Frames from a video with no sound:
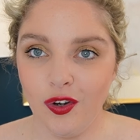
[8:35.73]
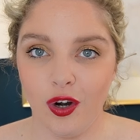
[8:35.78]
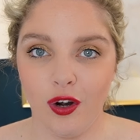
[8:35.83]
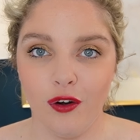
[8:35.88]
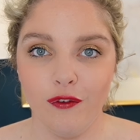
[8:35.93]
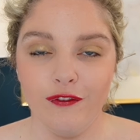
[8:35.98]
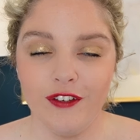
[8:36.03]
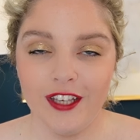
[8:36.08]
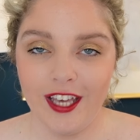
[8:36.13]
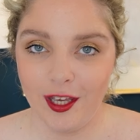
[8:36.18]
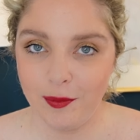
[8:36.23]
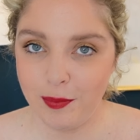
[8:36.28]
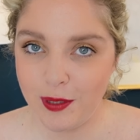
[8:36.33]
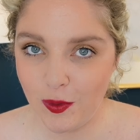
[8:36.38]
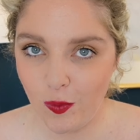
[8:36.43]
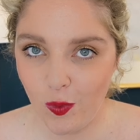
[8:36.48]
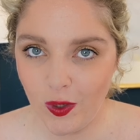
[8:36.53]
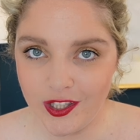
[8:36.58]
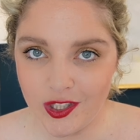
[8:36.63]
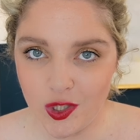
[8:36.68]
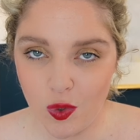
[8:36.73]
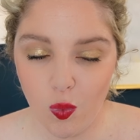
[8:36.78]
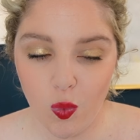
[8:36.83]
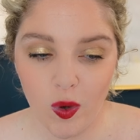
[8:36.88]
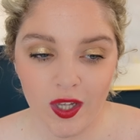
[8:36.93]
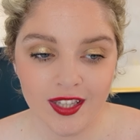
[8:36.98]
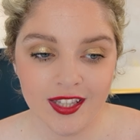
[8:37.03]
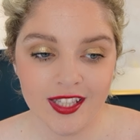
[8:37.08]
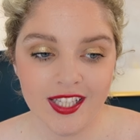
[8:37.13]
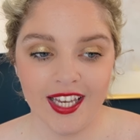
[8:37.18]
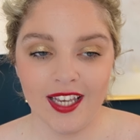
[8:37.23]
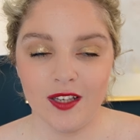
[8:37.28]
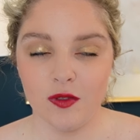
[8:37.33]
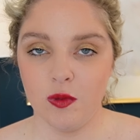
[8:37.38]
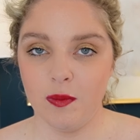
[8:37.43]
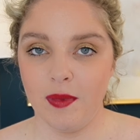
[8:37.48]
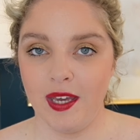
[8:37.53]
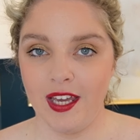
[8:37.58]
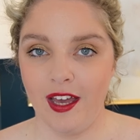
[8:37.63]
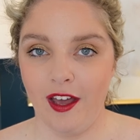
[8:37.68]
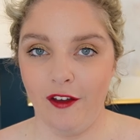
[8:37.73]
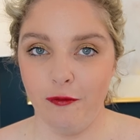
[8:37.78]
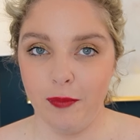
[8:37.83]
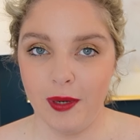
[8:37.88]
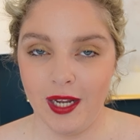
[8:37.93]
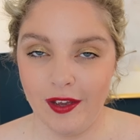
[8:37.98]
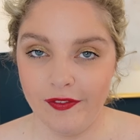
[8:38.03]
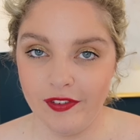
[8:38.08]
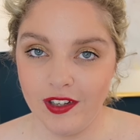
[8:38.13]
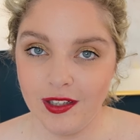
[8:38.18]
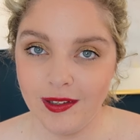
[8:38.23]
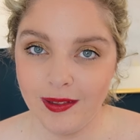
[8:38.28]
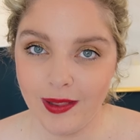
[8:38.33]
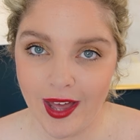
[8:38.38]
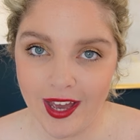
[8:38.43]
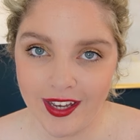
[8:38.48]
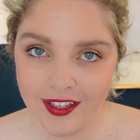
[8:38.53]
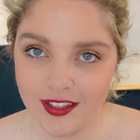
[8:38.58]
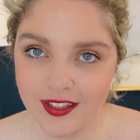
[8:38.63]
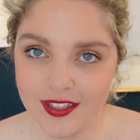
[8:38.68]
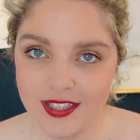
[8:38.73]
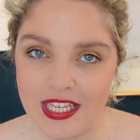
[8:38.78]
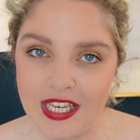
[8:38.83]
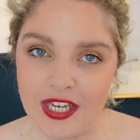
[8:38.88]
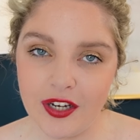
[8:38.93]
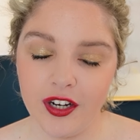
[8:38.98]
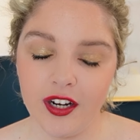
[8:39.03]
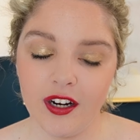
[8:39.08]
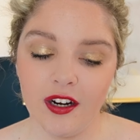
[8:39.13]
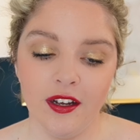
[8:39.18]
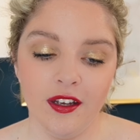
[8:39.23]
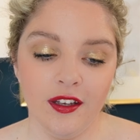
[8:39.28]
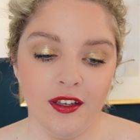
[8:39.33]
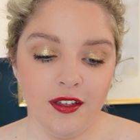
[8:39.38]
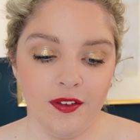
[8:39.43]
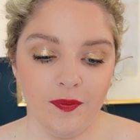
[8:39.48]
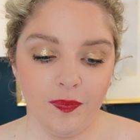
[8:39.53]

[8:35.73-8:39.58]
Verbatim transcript: or V I P one-to-one days, we might have private clients here,